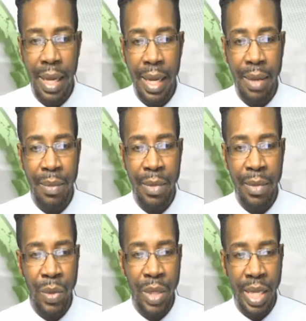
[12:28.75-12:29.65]
so we
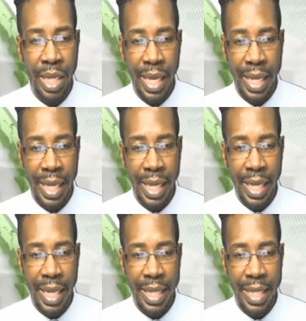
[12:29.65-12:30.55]
can get an
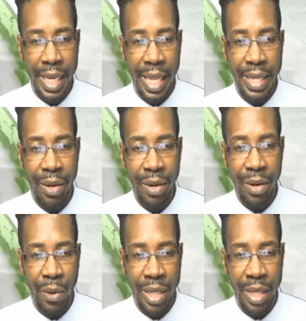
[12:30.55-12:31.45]
idea of what
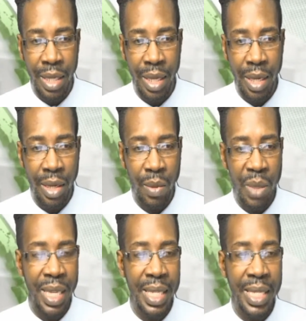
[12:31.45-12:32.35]
was being
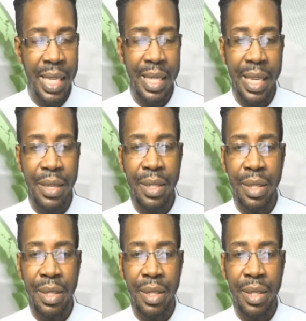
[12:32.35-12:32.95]
said there